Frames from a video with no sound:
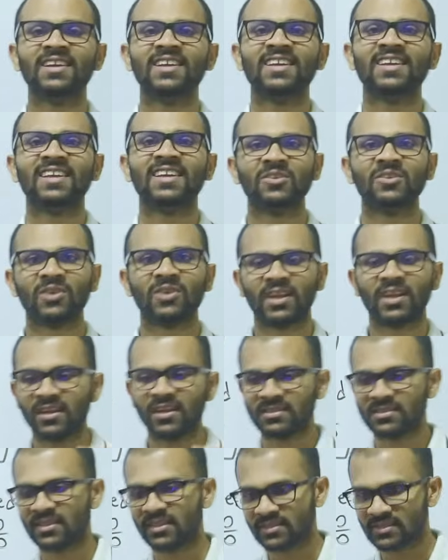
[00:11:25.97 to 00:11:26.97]
You can ask
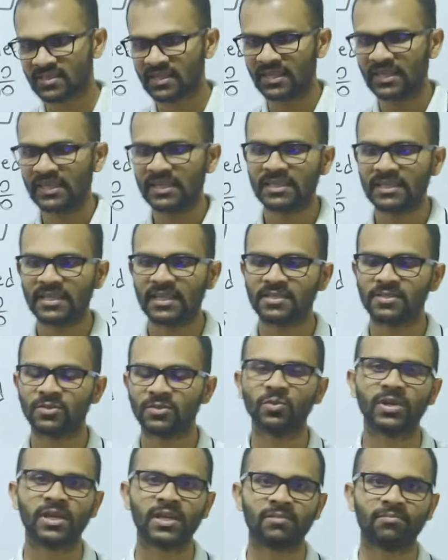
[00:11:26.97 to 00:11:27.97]
in Sinhala, that's
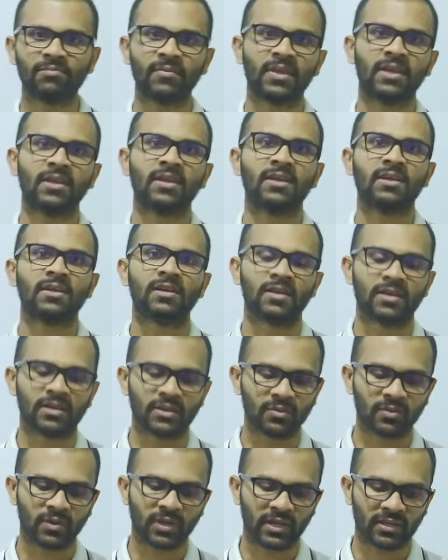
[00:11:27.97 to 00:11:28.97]
okay. You
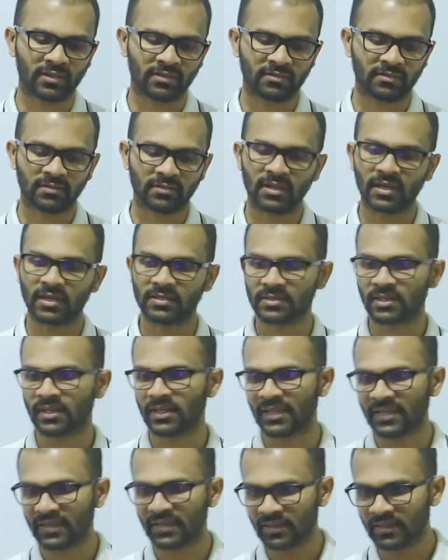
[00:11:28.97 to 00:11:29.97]
can ask in
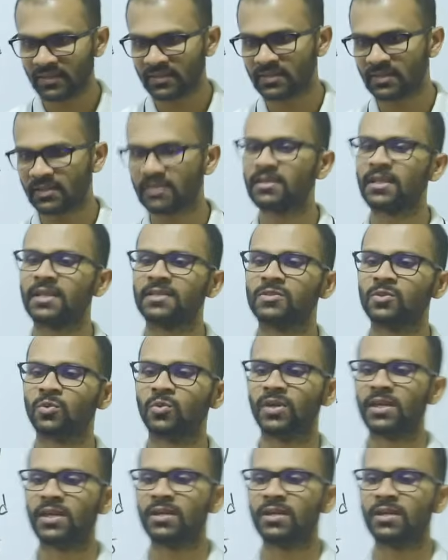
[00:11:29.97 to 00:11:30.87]
English, that's okay.